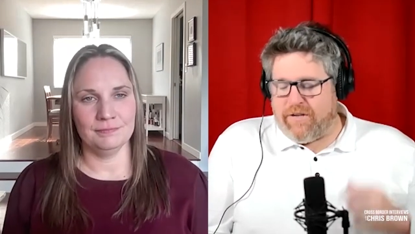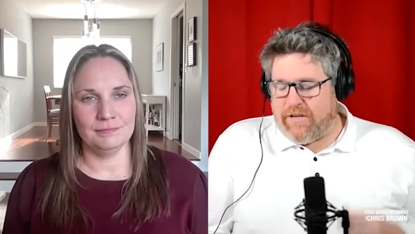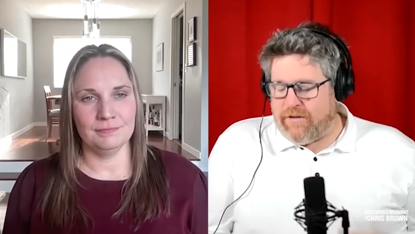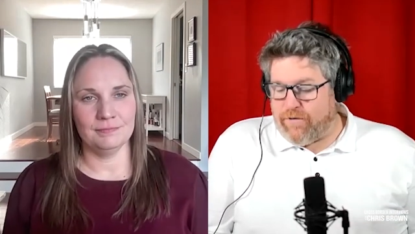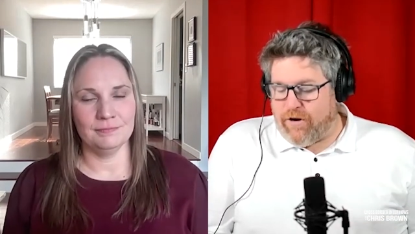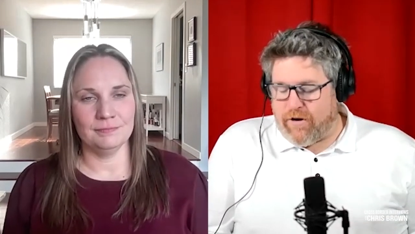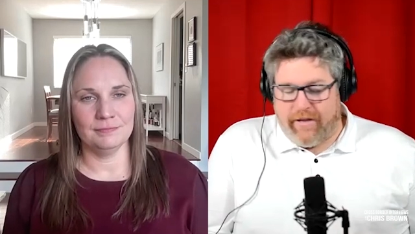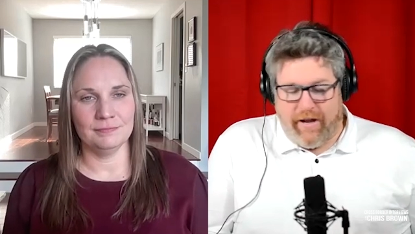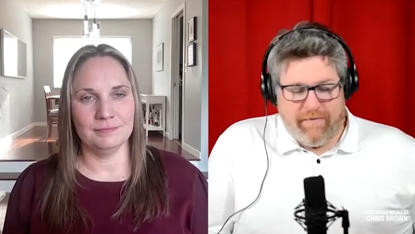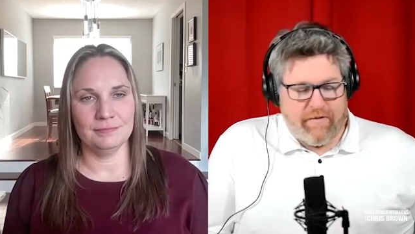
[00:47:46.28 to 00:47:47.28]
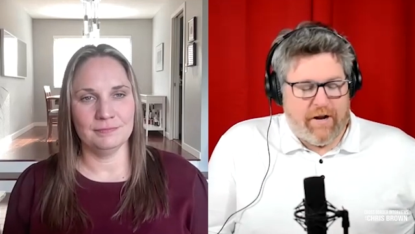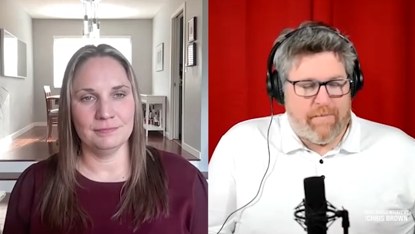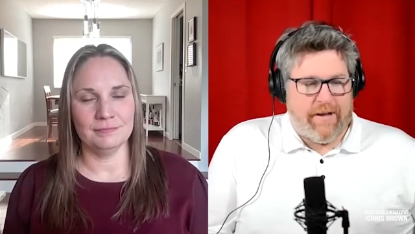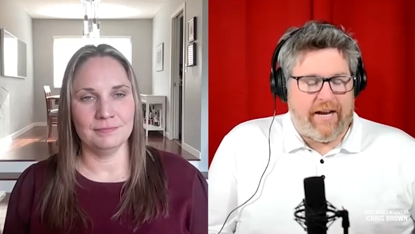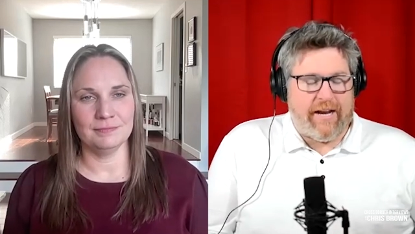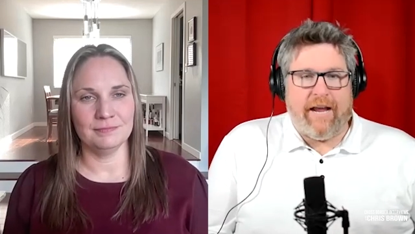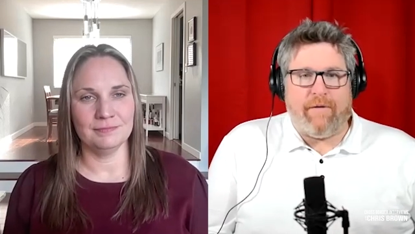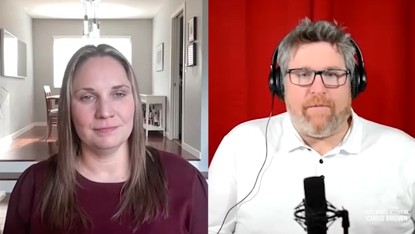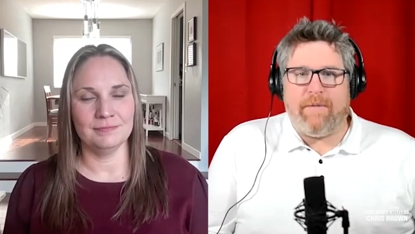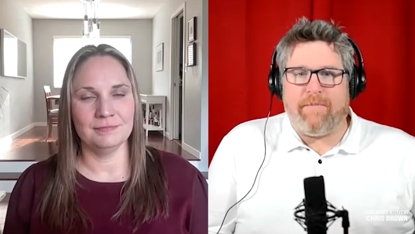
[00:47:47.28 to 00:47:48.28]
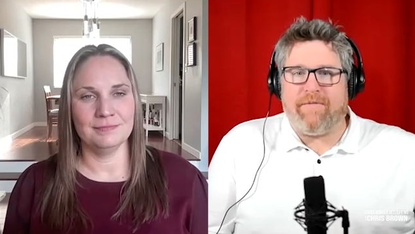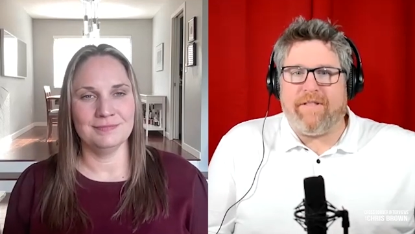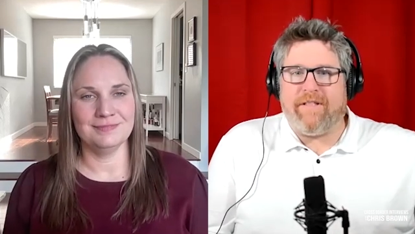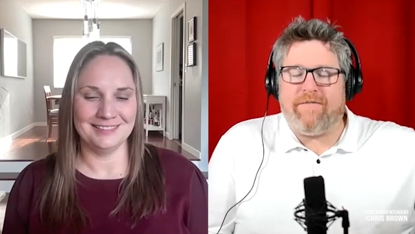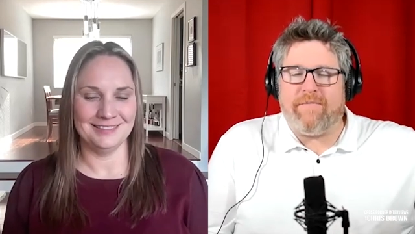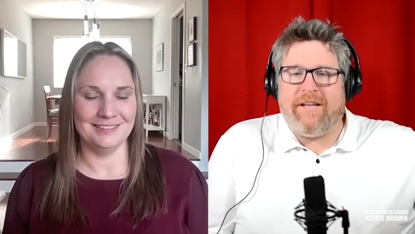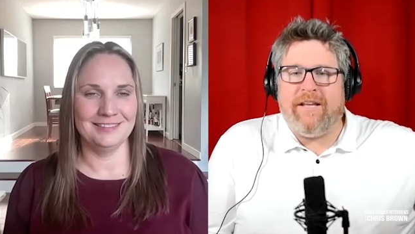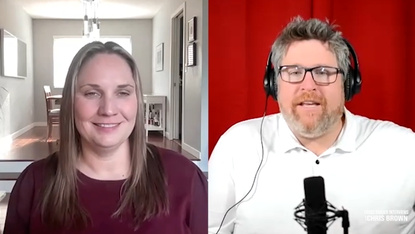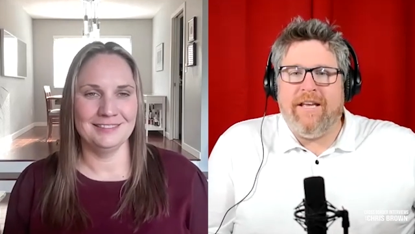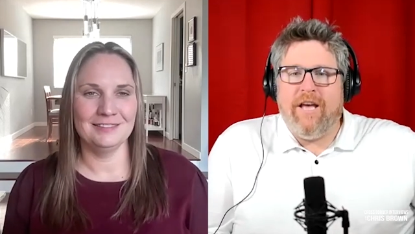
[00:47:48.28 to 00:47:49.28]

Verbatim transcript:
Speaker 1: c- currently off the top of my head. I can't remember for the love of me.